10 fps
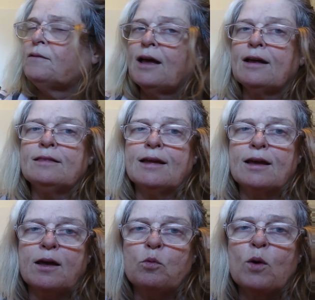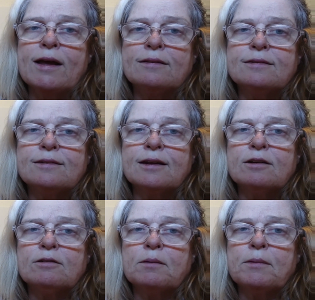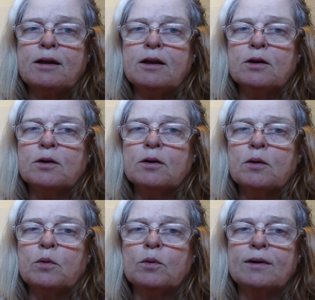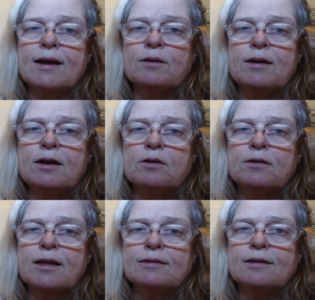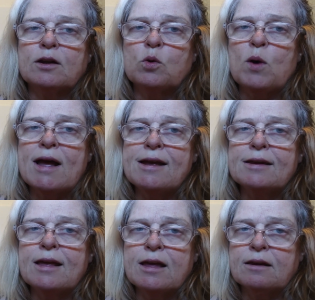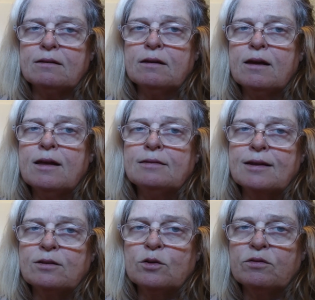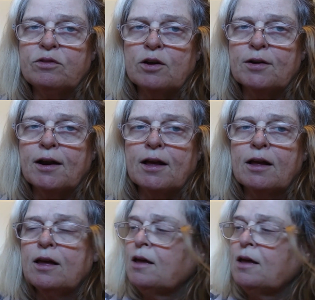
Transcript: have had like a white sticker up here or down here that said Hawaiian and Daytona, Florida.